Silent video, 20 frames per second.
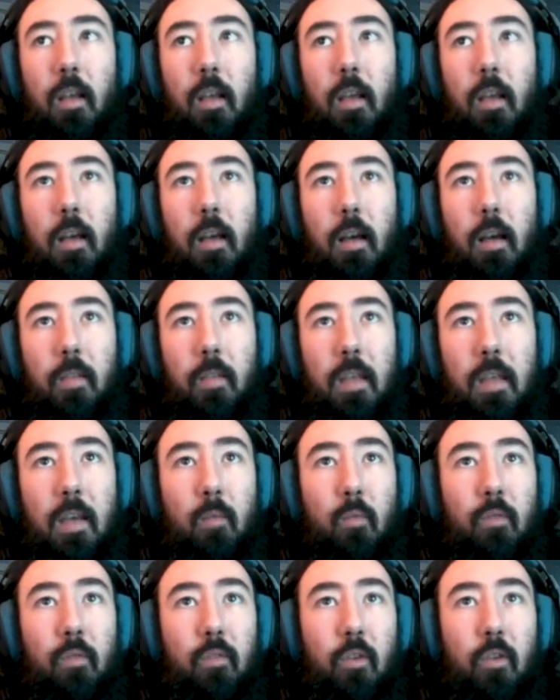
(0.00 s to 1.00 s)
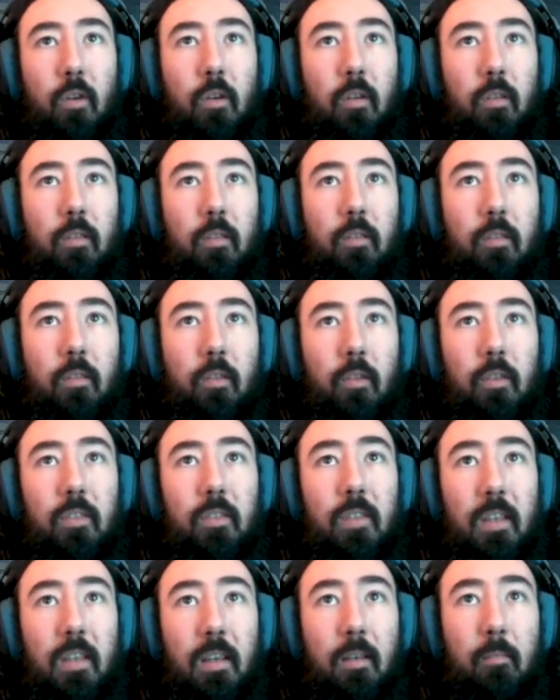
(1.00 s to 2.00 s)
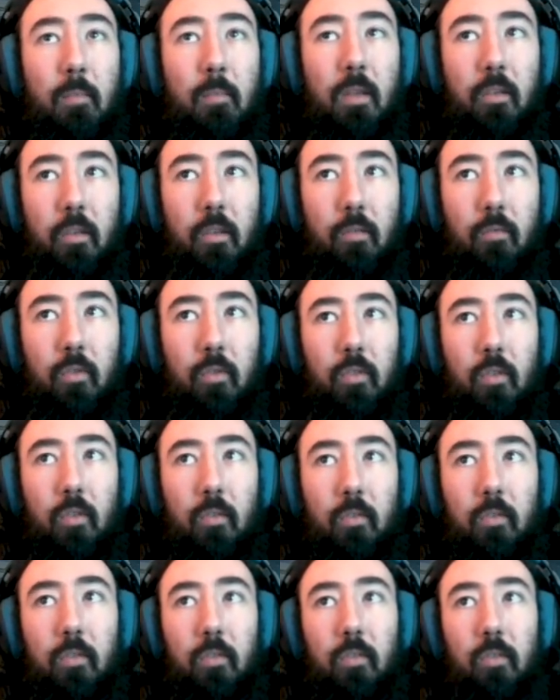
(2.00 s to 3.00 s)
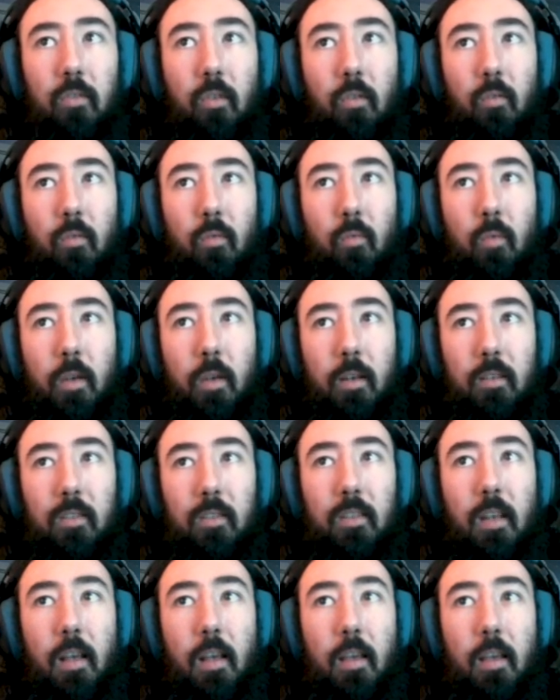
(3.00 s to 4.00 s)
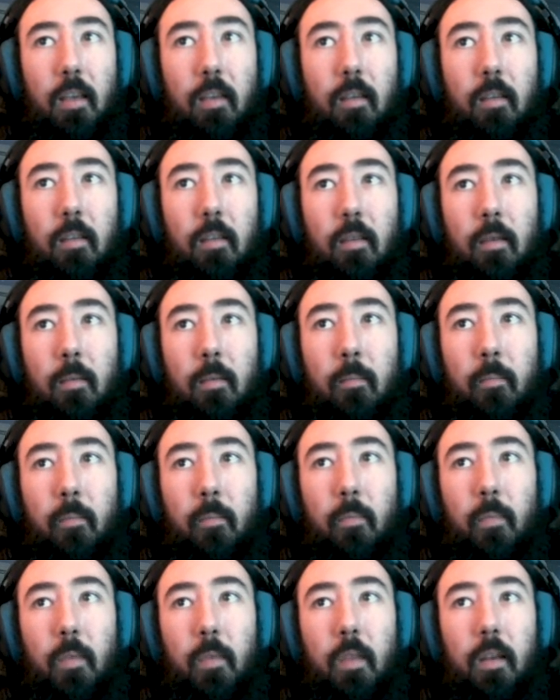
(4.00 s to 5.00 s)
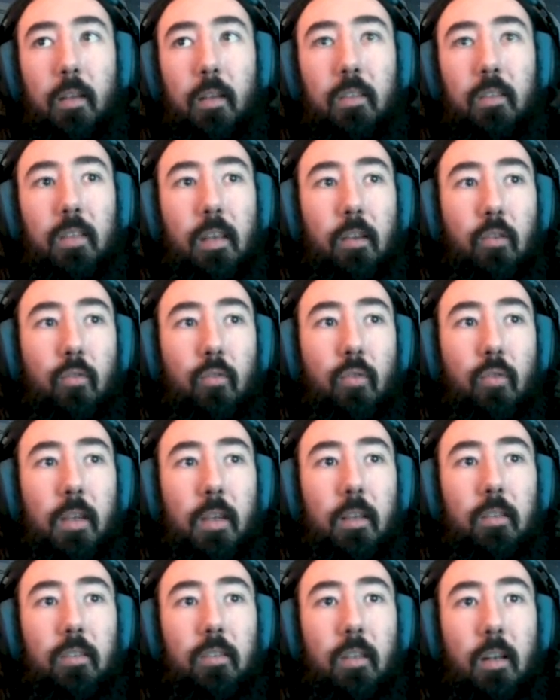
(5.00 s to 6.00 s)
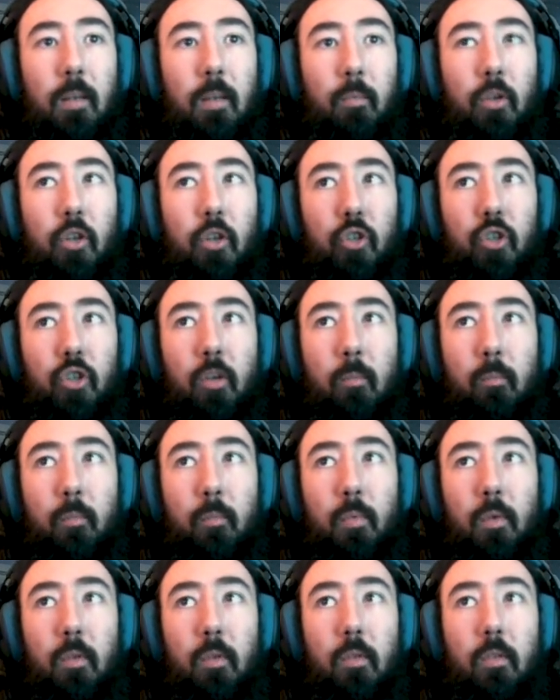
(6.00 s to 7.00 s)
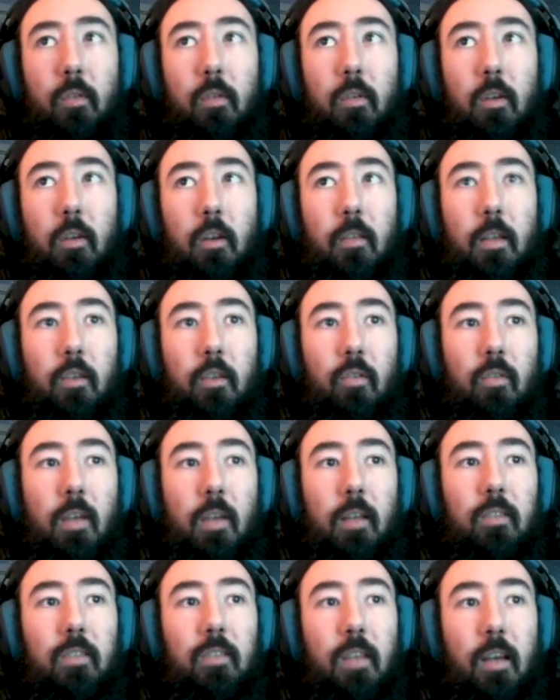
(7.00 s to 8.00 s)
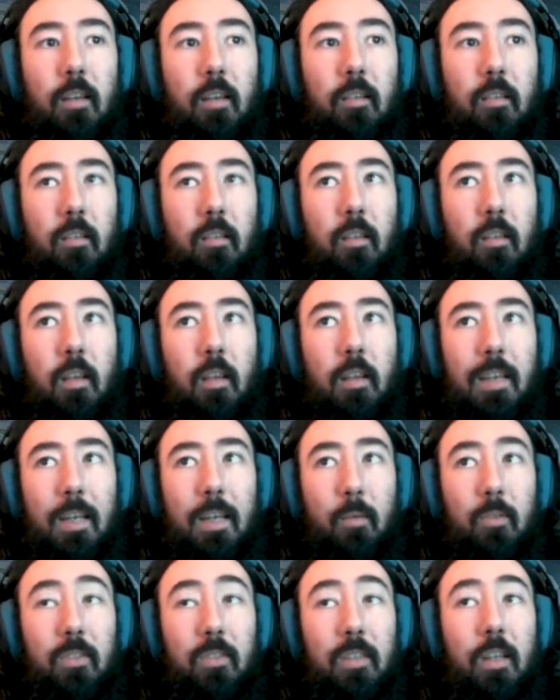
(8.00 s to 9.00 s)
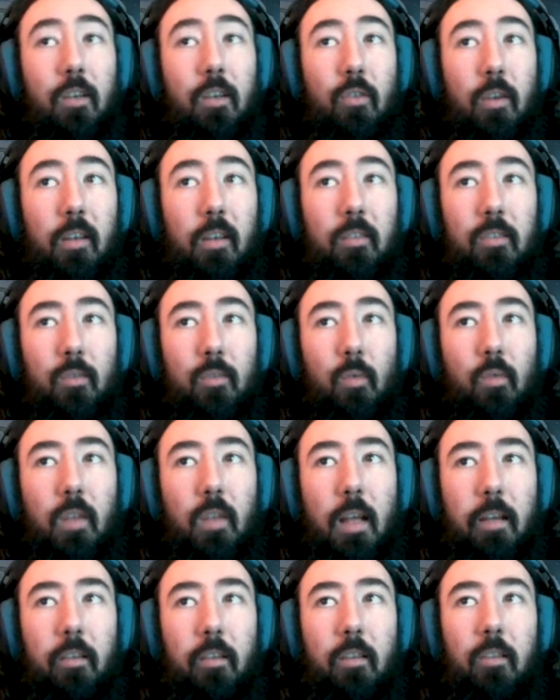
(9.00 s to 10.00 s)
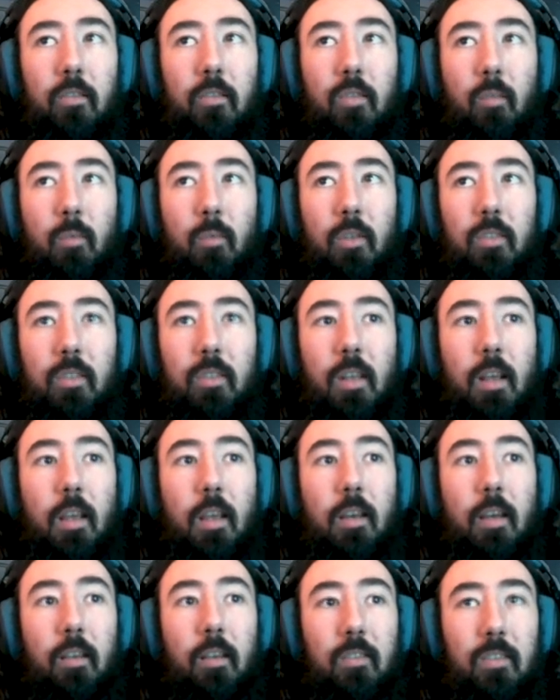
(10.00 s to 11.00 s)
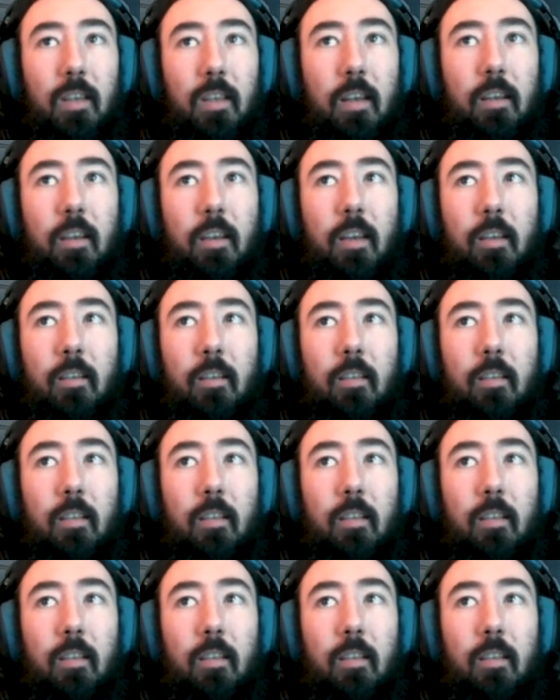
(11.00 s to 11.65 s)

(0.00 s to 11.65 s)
and then we've got 13 million results, so we're going to say that it's increased, and I'm going to jump and then do next scan. Now it's decreased because we've landed, so I'm going to say next scan again.